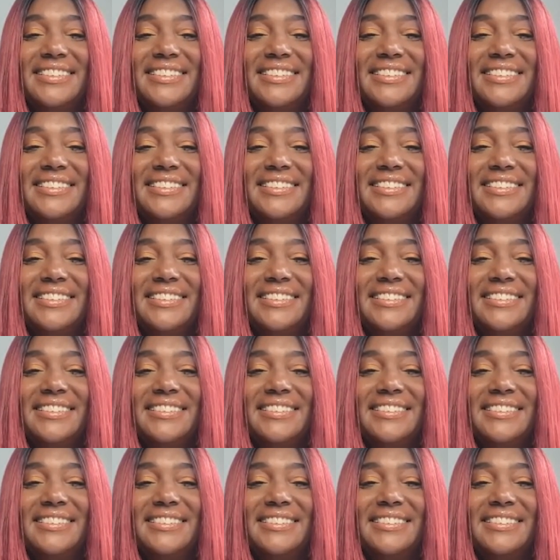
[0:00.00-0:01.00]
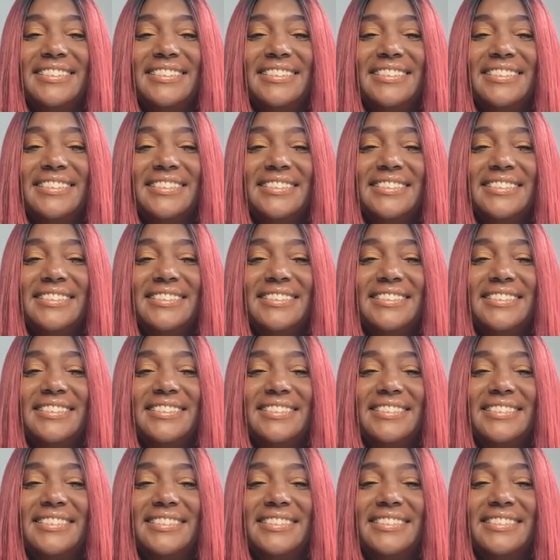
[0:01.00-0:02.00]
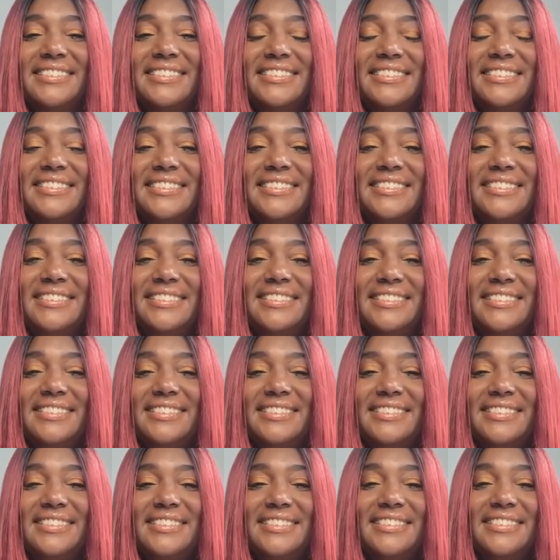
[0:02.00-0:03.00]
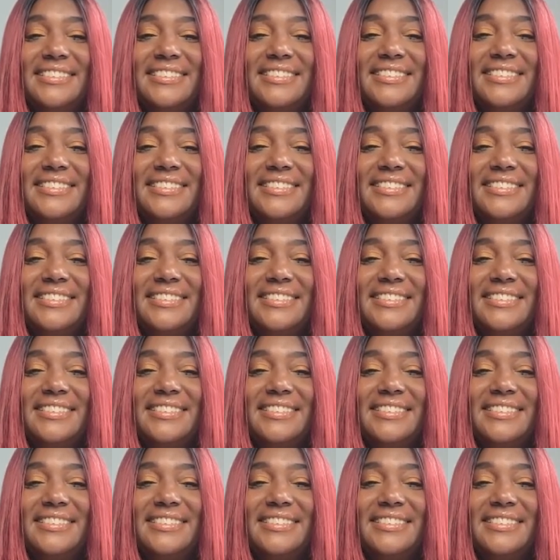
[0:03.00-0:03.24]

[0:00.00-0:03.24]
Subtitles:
This person isn't speaking.